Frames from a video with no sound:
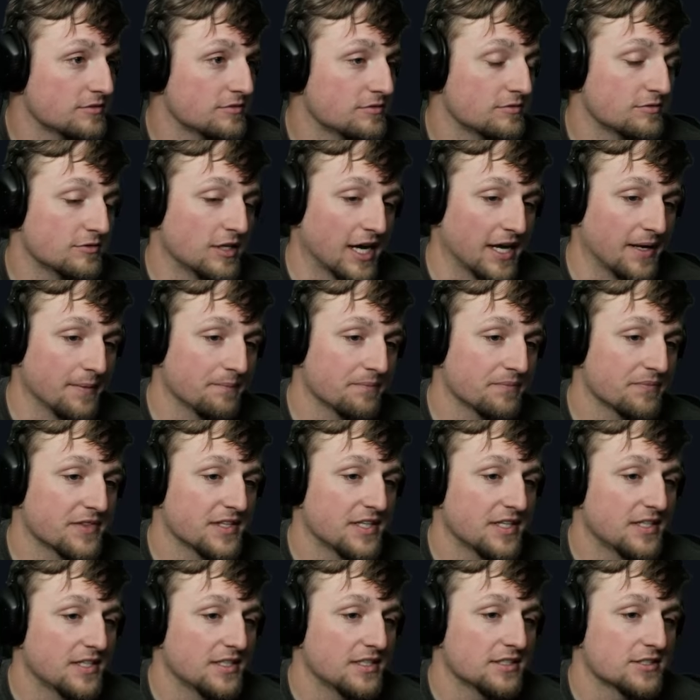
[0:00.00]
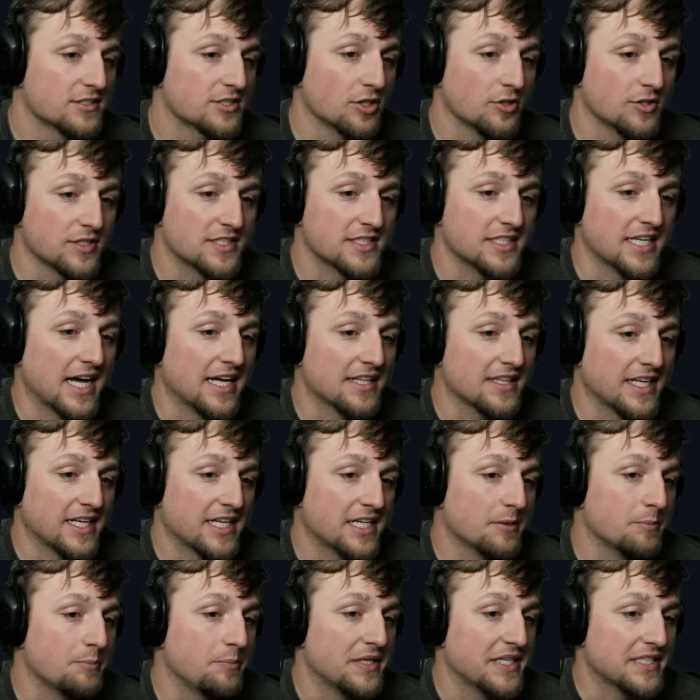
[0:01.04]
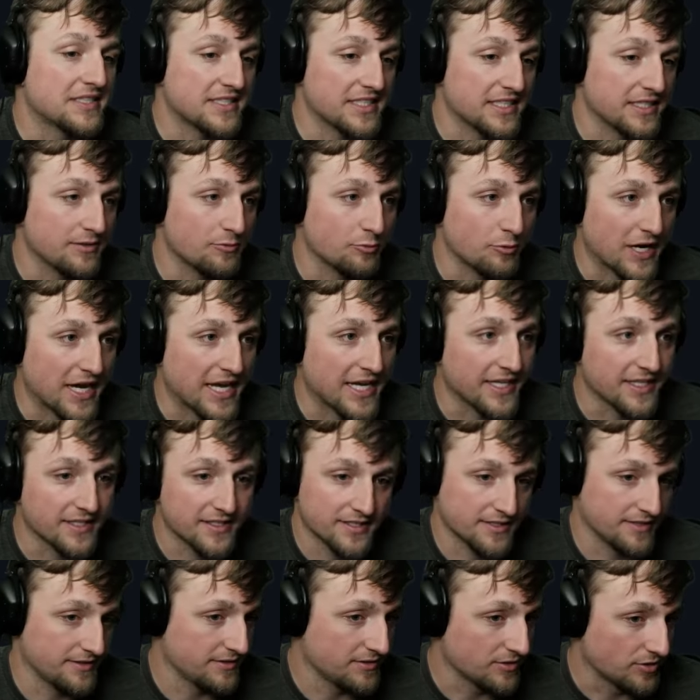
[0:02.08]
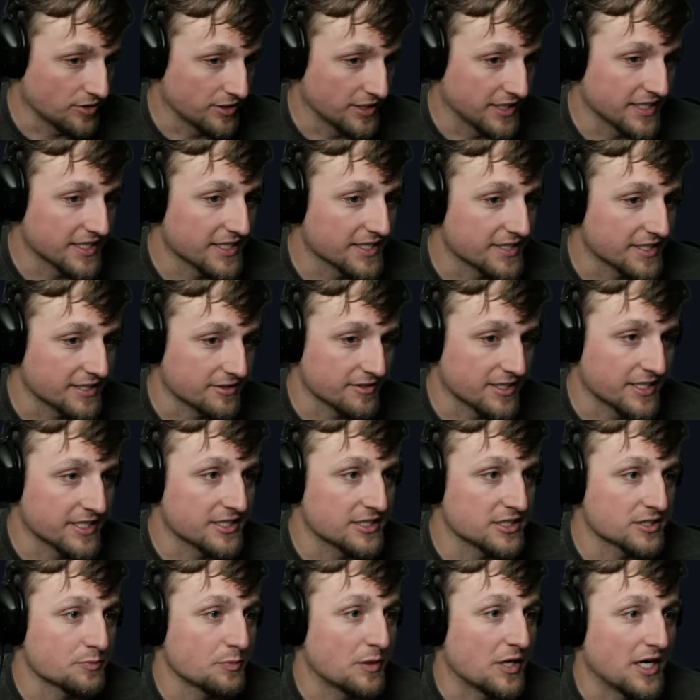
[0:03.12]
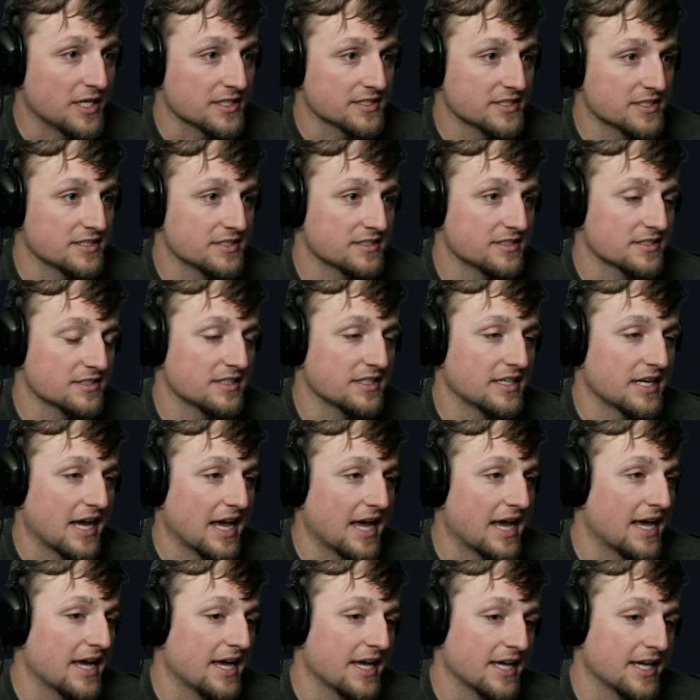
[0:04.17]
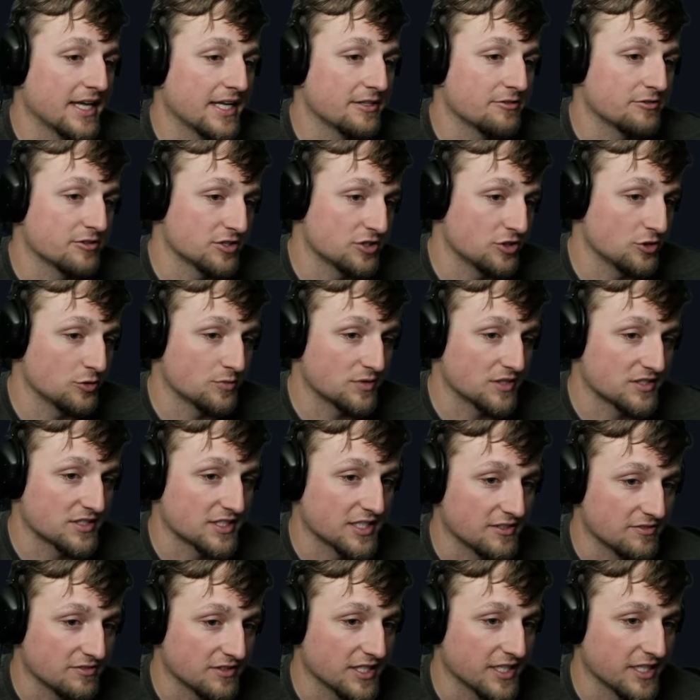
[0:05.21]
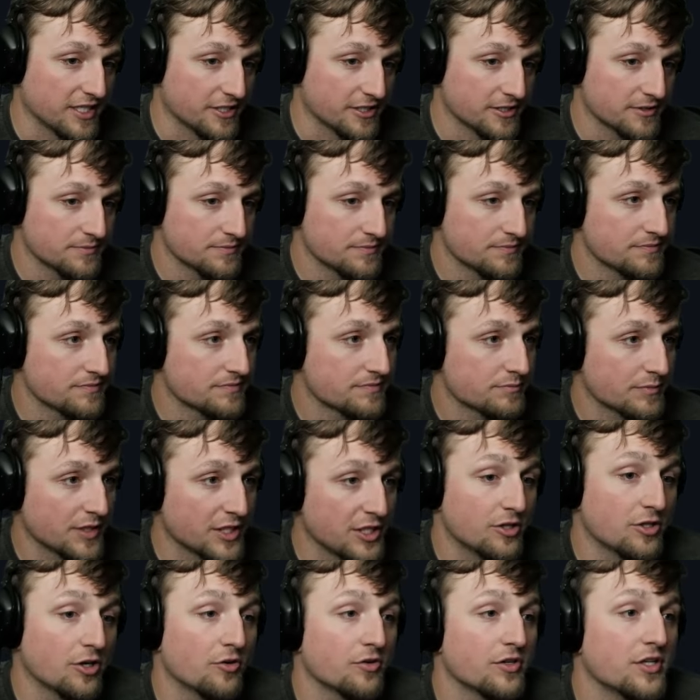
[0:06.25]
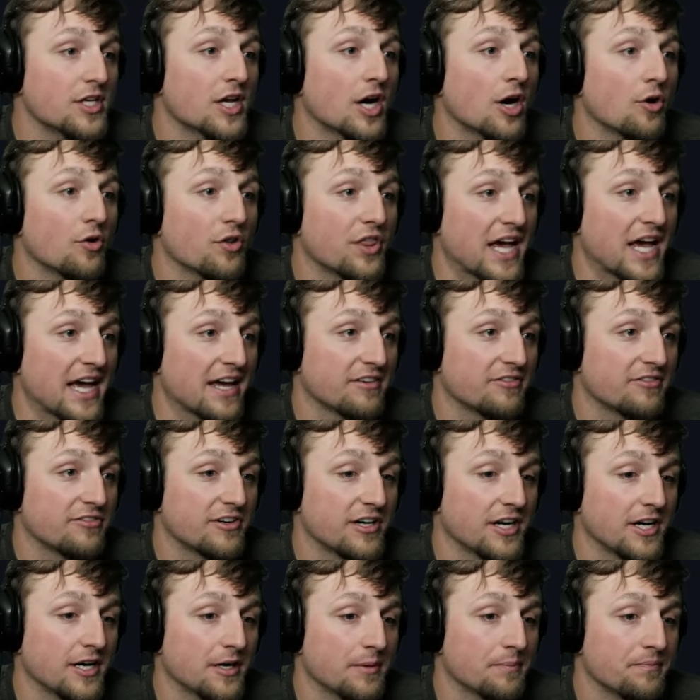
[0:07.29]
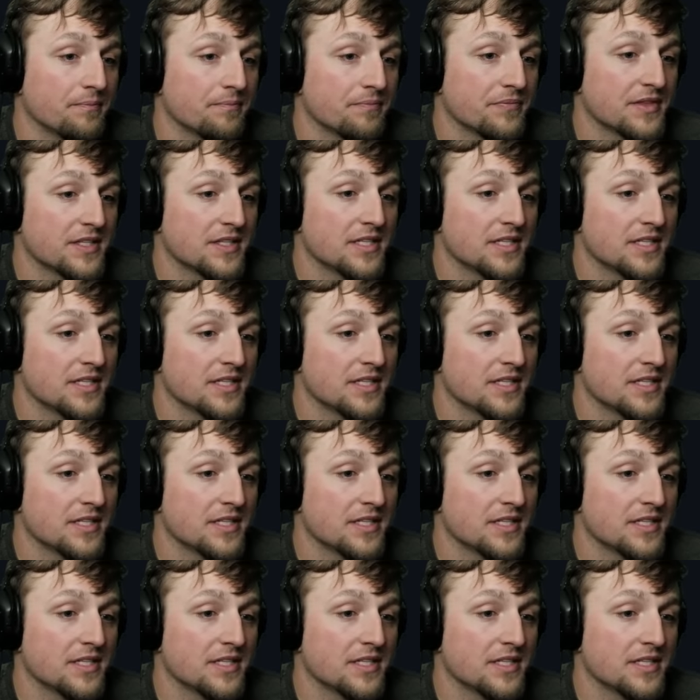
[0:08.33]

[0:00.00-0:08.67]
Right? So it's not like a busy wait or anything, right? It just pauses and resumes itself later. But you don't know that from